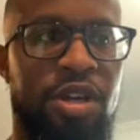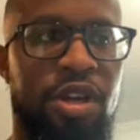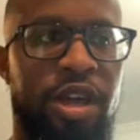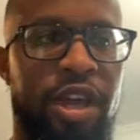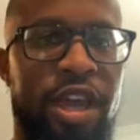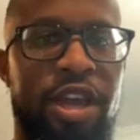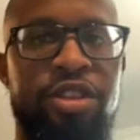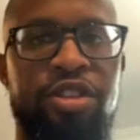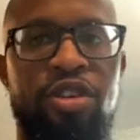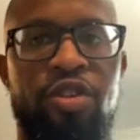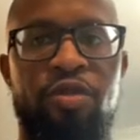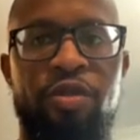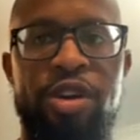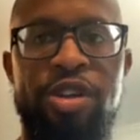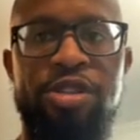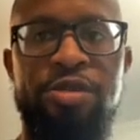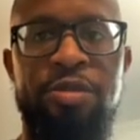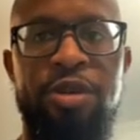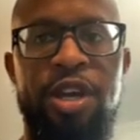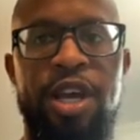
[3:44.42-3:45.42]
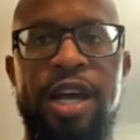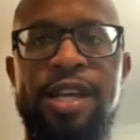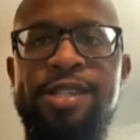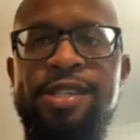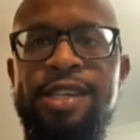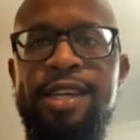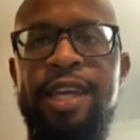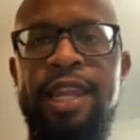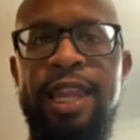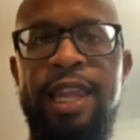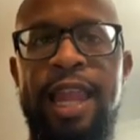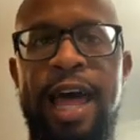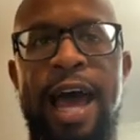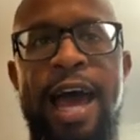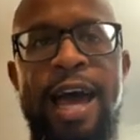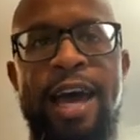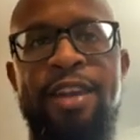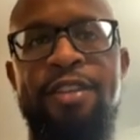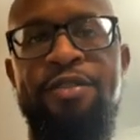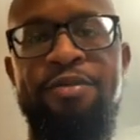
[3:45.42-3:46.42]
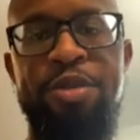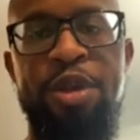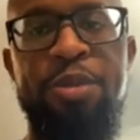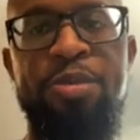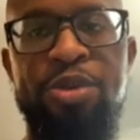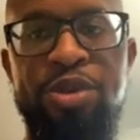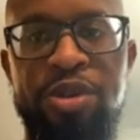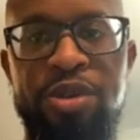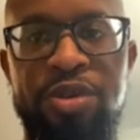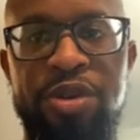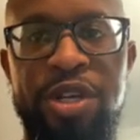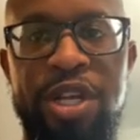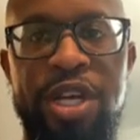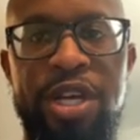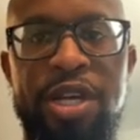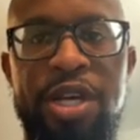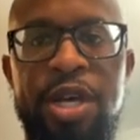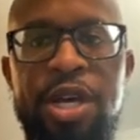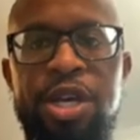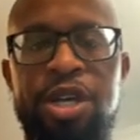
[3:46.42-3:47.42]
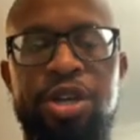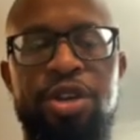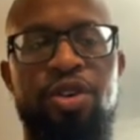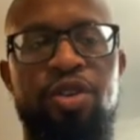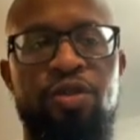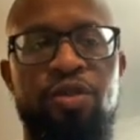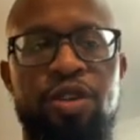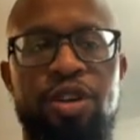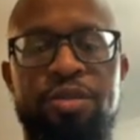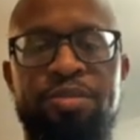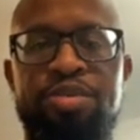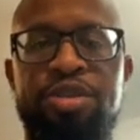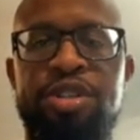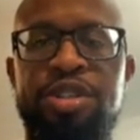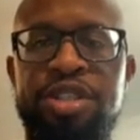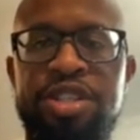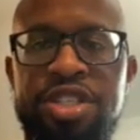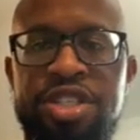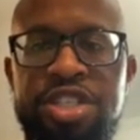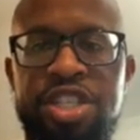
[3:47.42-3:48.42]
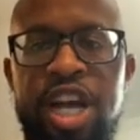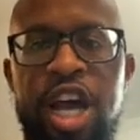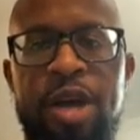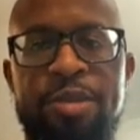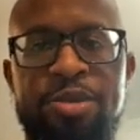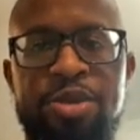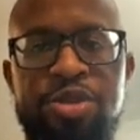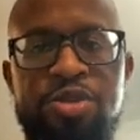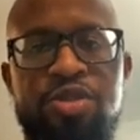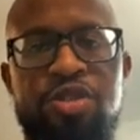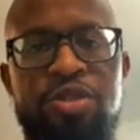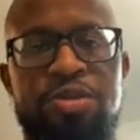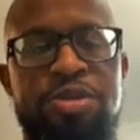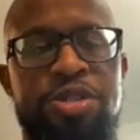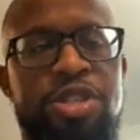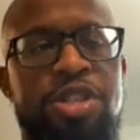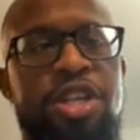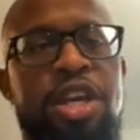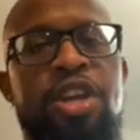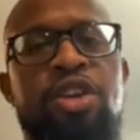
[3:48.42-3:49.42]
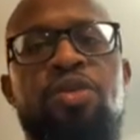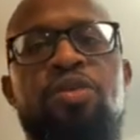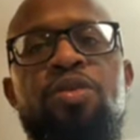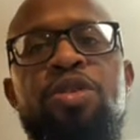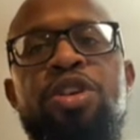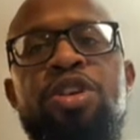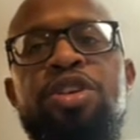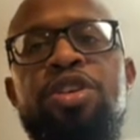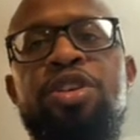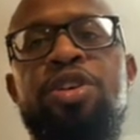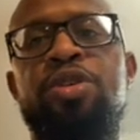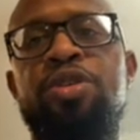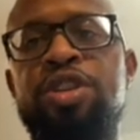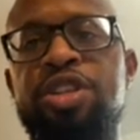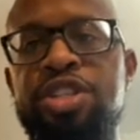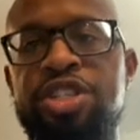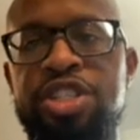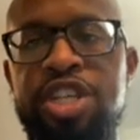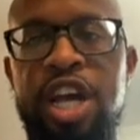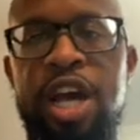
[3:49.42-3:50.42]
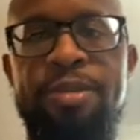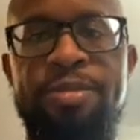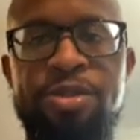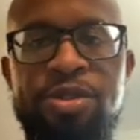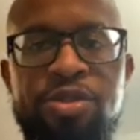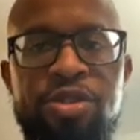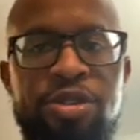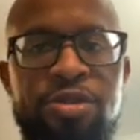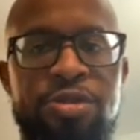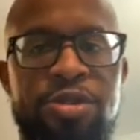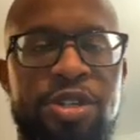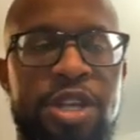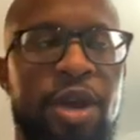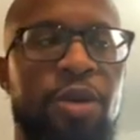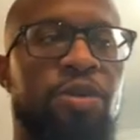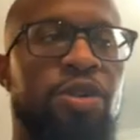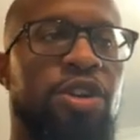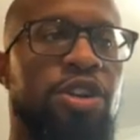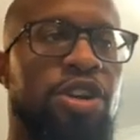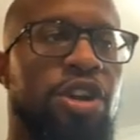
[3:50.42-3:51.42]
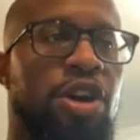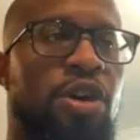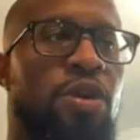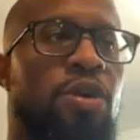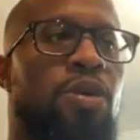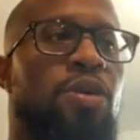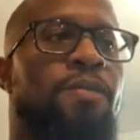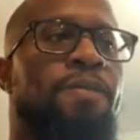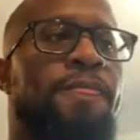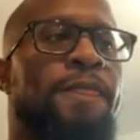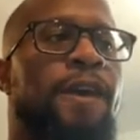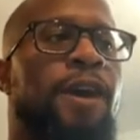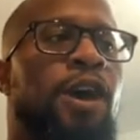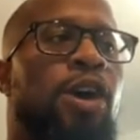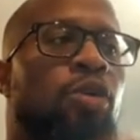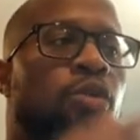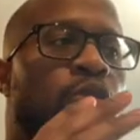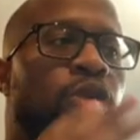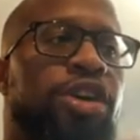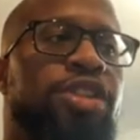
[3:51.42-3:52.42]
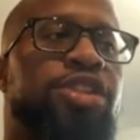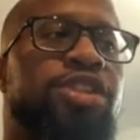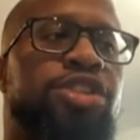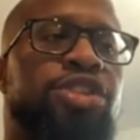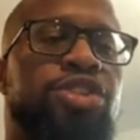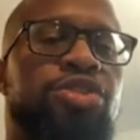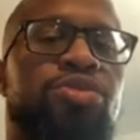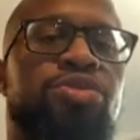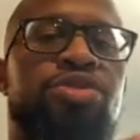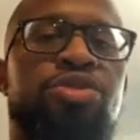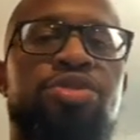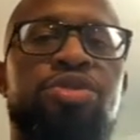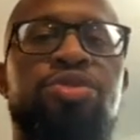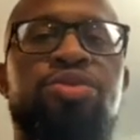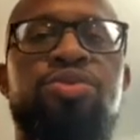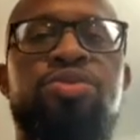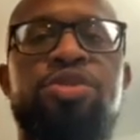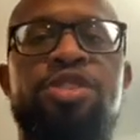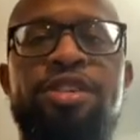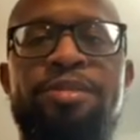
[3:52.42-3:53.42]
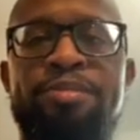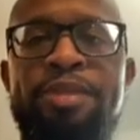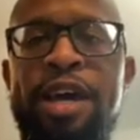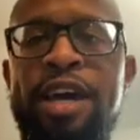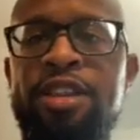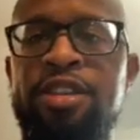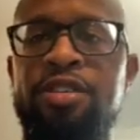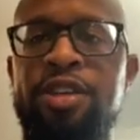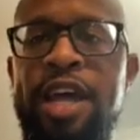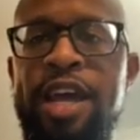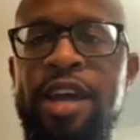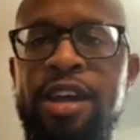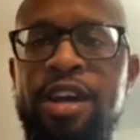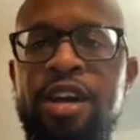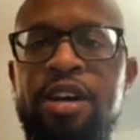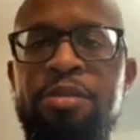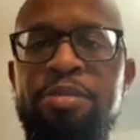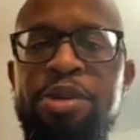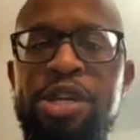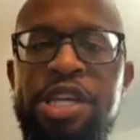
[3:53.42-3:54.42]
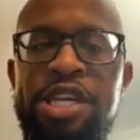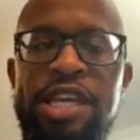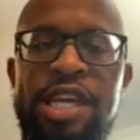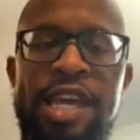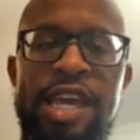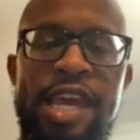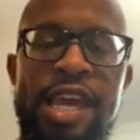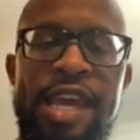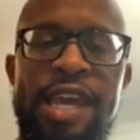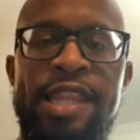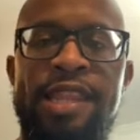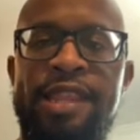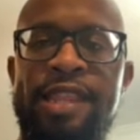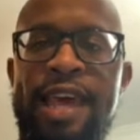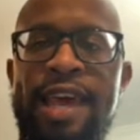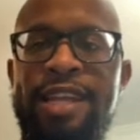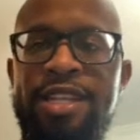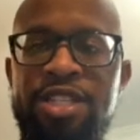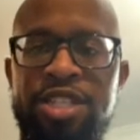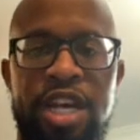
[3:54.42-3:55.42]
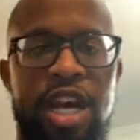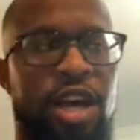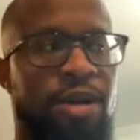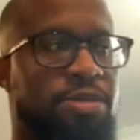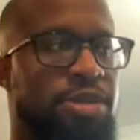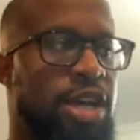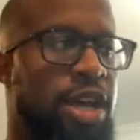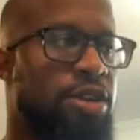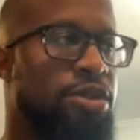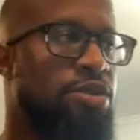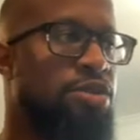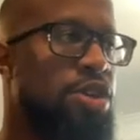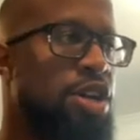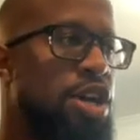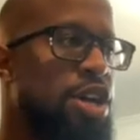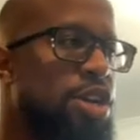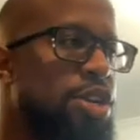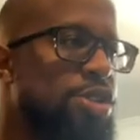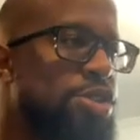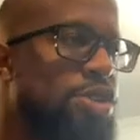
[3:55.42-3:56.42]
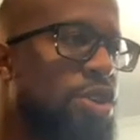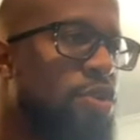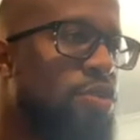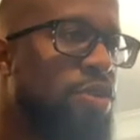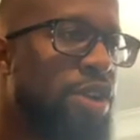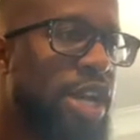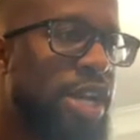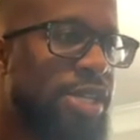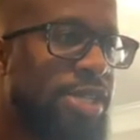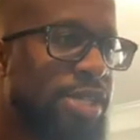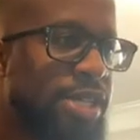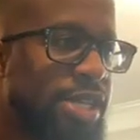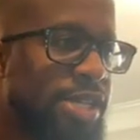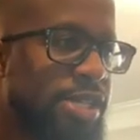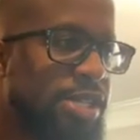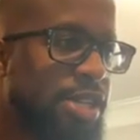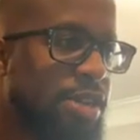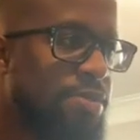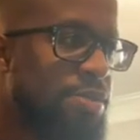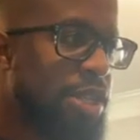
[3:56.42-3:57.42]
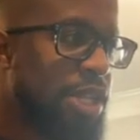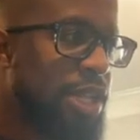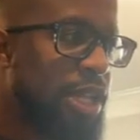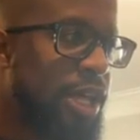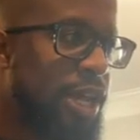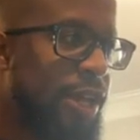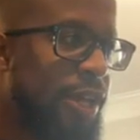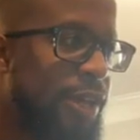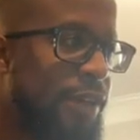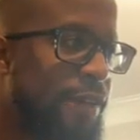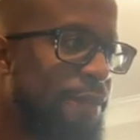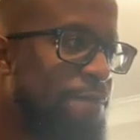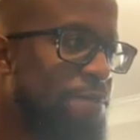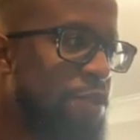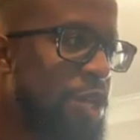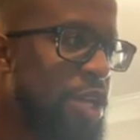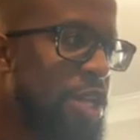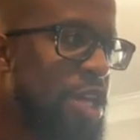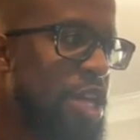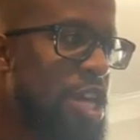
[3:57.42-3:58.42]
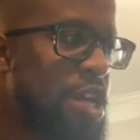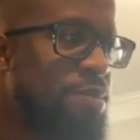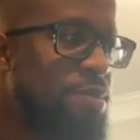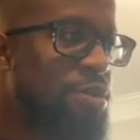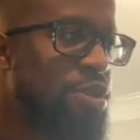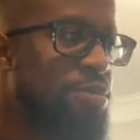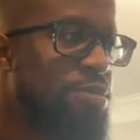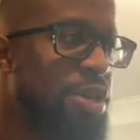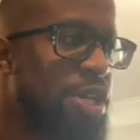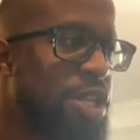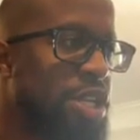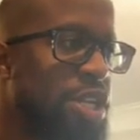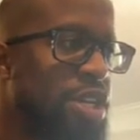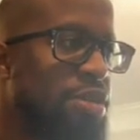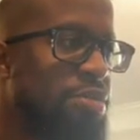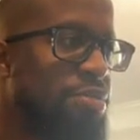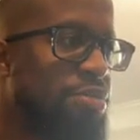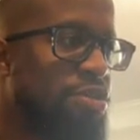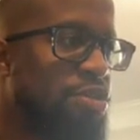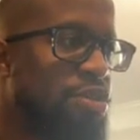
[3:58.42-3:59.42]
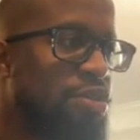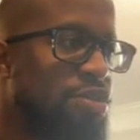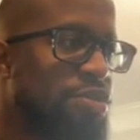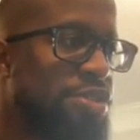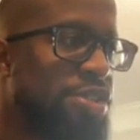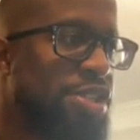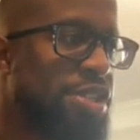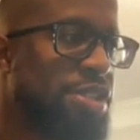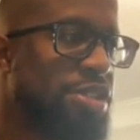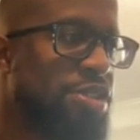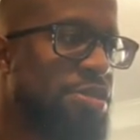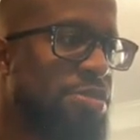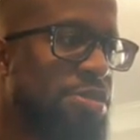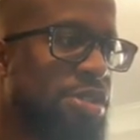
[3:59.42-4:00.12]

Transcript: in your resume. I see a lot of people doing that. You don't want to put the job description. They don't want to know the job description. They want to know, what did you do to better that company in that job title? So when I say something like, implemented improved systems